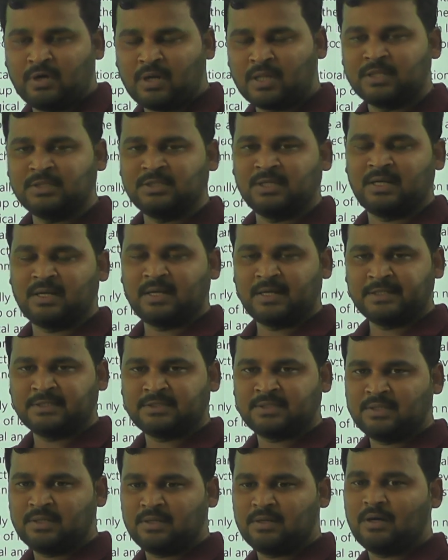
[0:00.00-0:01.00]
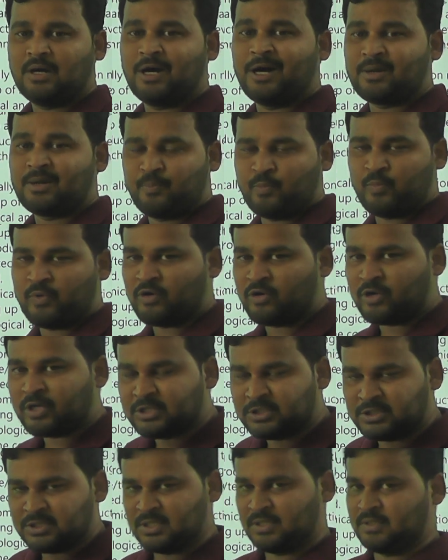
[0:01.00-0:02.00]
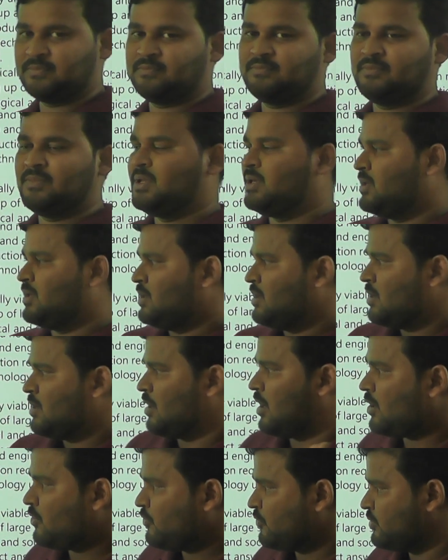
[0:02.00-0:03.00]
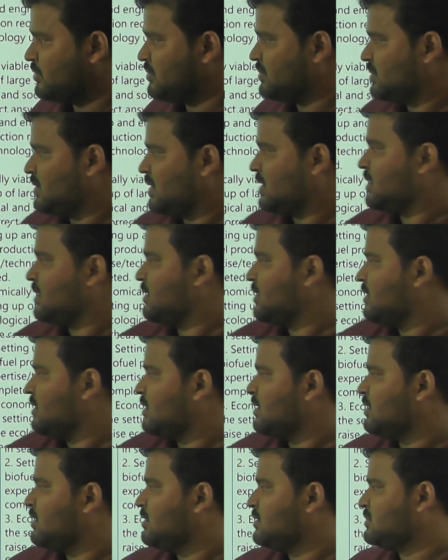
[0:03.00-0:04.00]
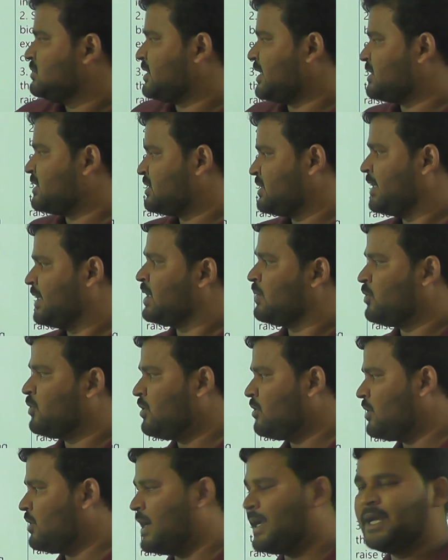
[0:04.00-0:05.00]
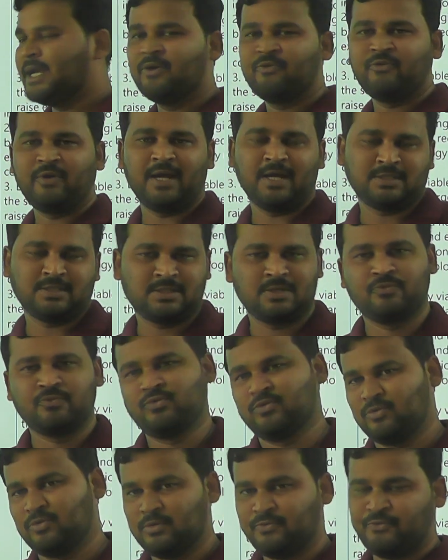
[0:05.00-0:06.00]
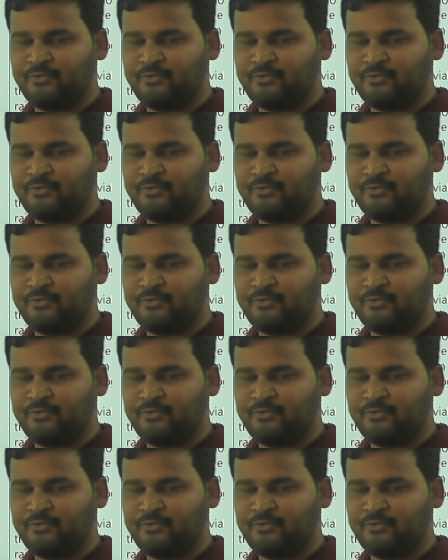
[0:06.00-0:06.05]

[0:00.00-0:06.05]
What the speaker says: the generation or production of sustainable aviation fuel.